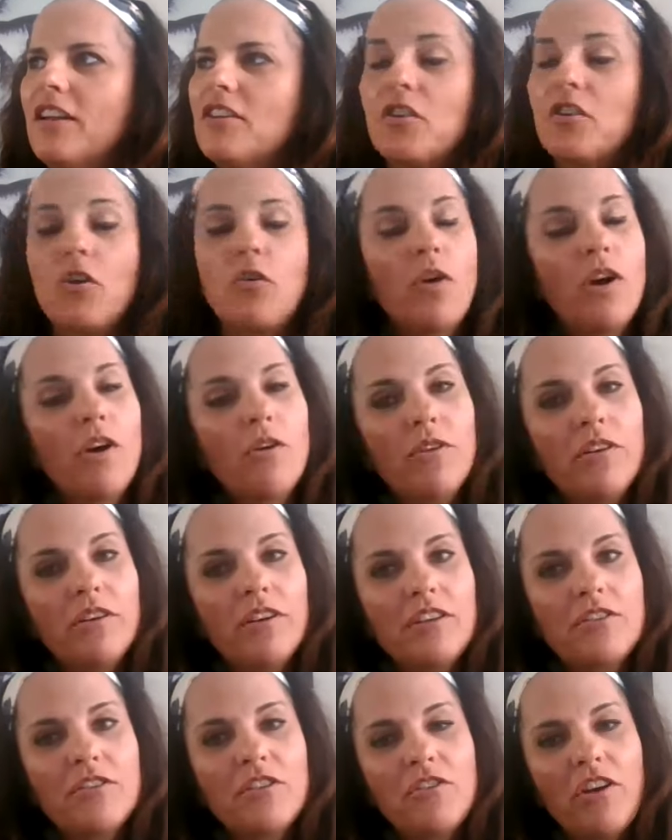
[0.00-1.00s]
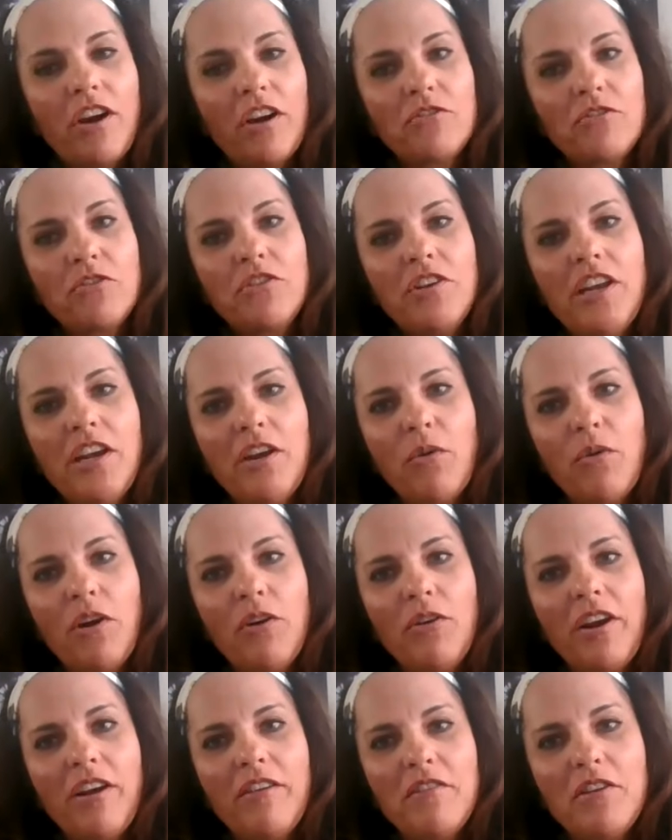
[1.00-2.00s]
it's a quote, it's a Dr. T
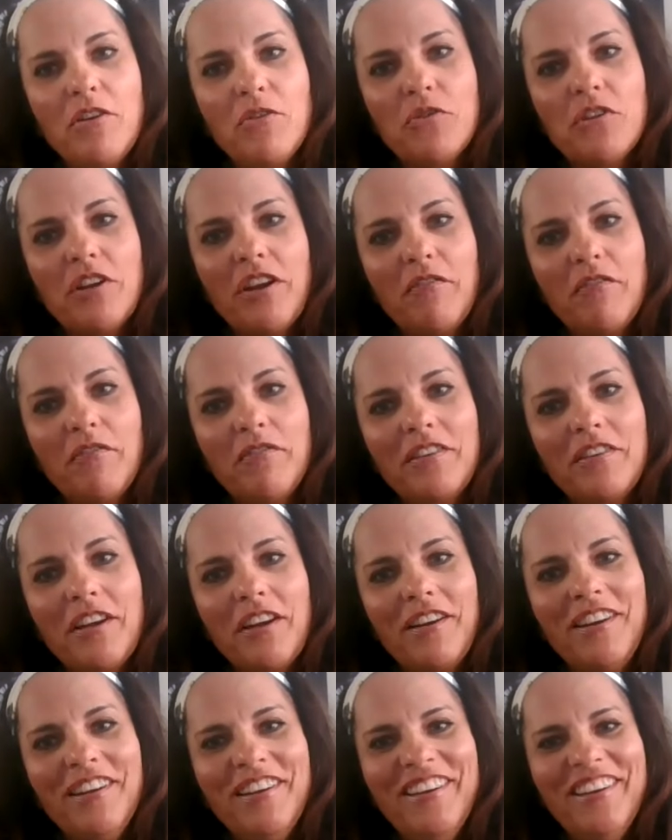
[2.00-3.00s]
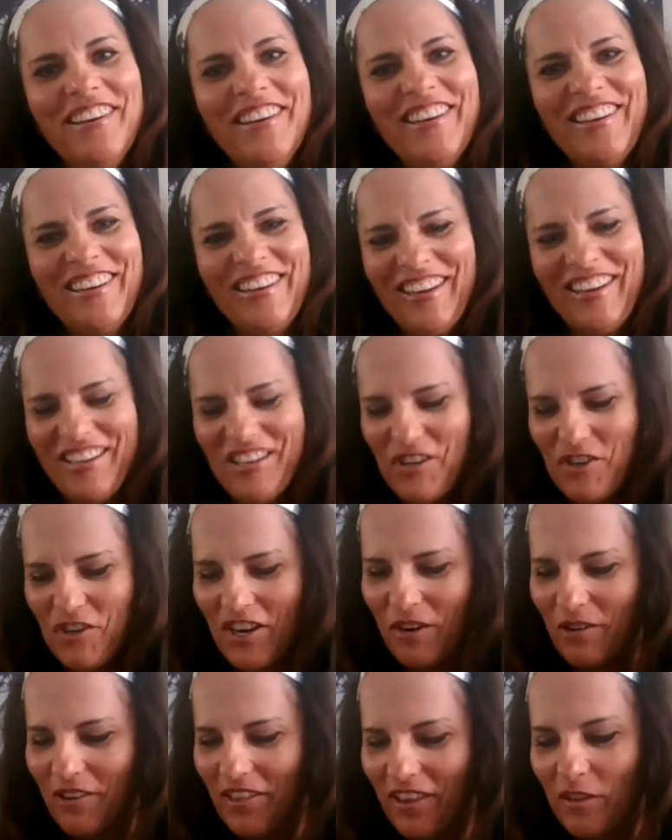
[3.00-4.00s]
quote. I've used it to
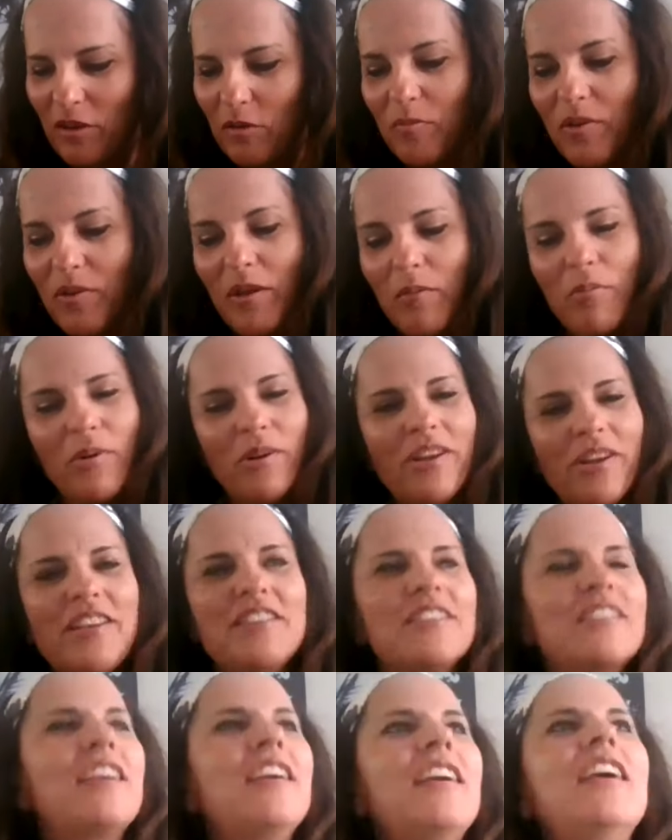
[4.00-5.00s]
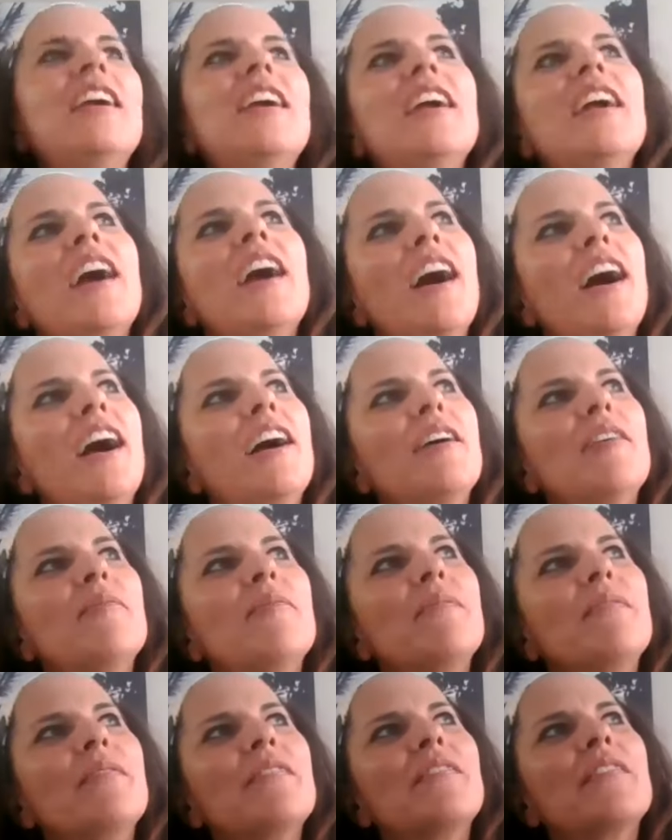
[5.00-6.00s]
share with other people is,
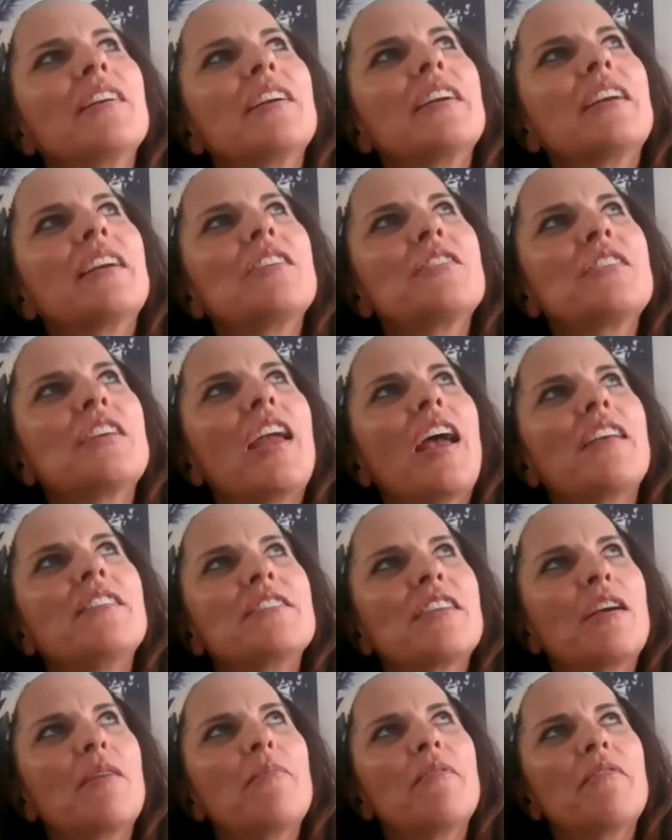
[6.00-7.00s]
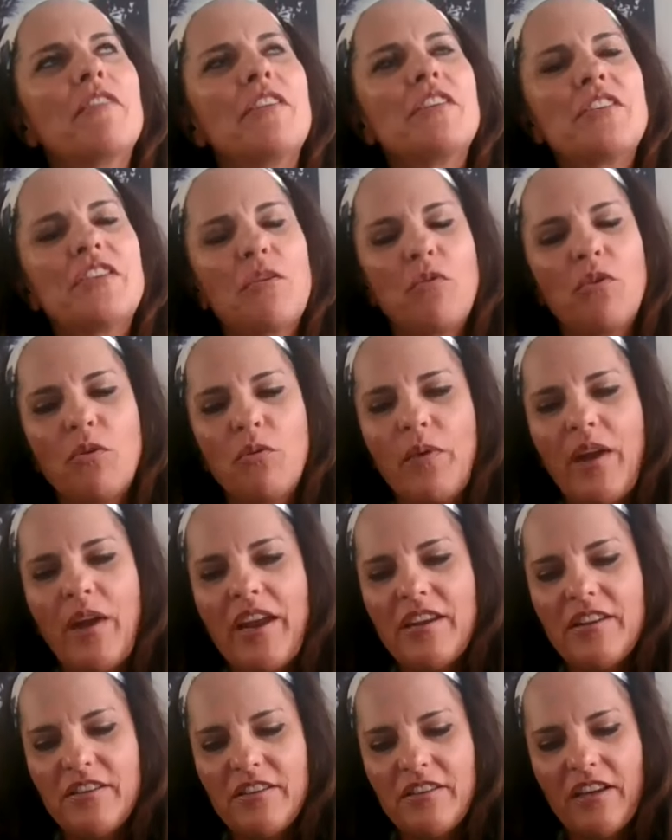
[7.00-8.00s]
because some of us that were
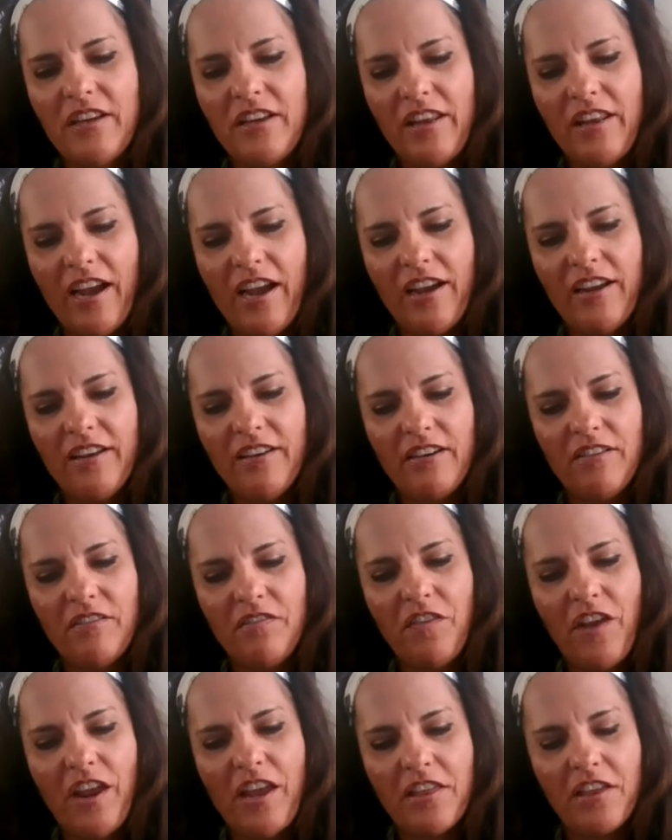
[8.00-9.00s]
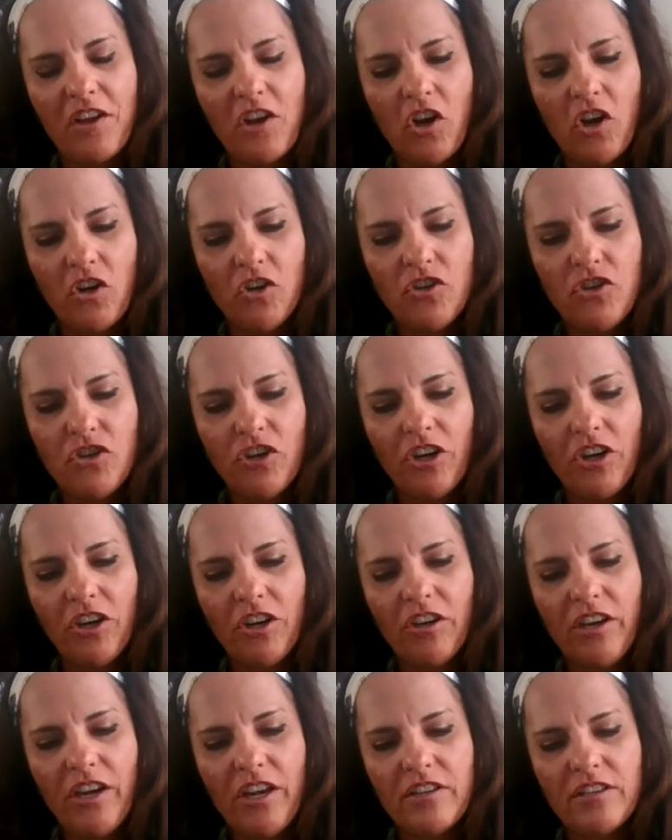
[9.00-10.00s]
raised in that faith
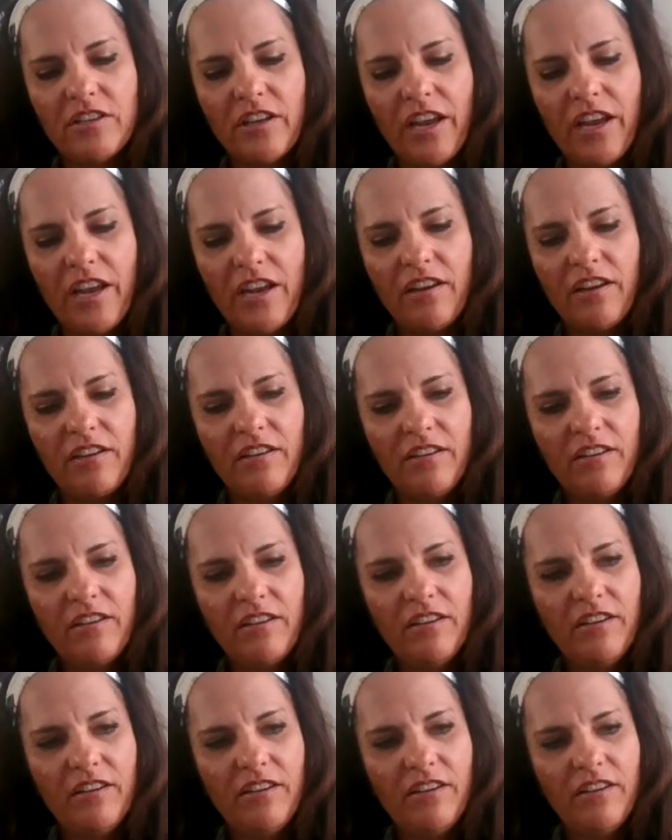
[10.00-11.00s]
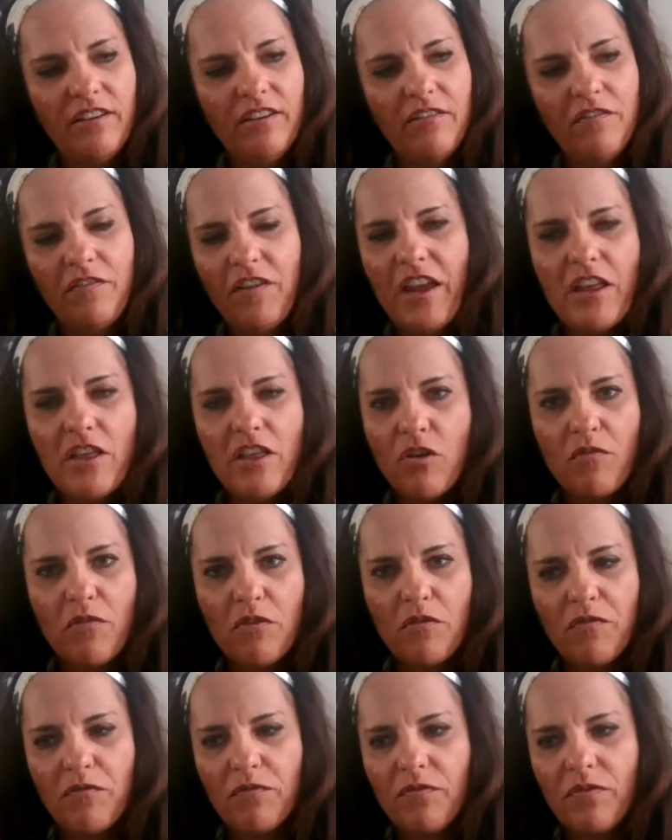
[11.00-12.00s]
culture, it's like faith
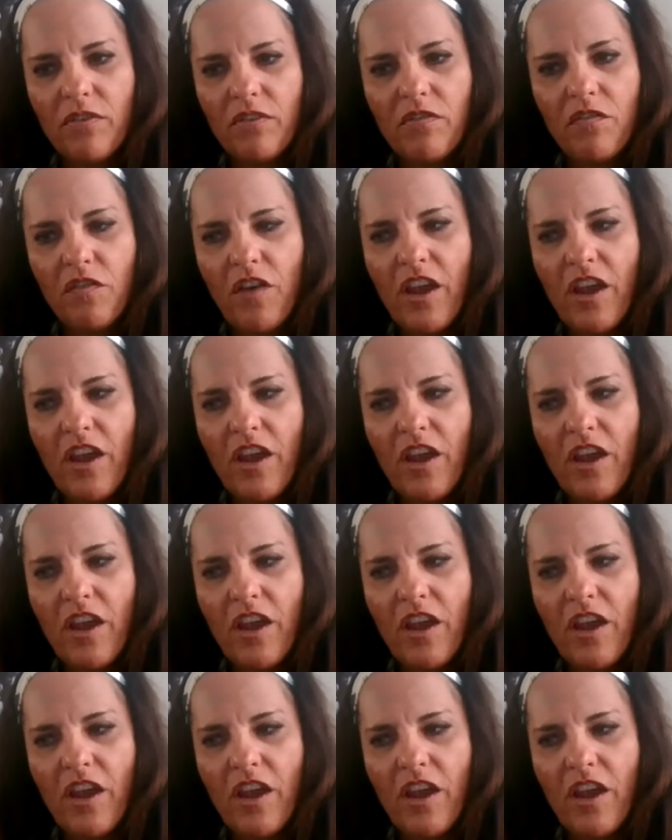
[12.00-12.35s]
over